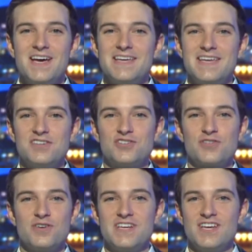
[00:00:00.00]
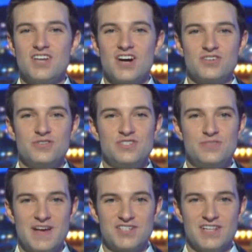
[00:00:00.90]
Gent Stroni, a doctor who
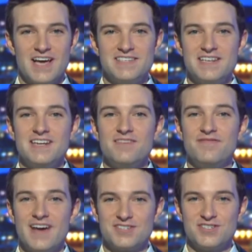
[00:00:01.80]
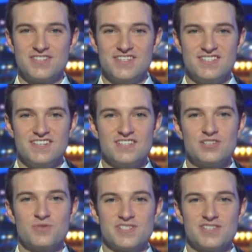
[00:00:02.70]
specialized in infectious
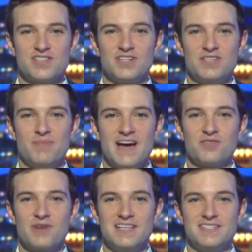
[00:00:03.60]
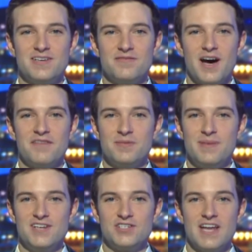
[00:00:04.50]
diseases, was assaulted by a relative of the patient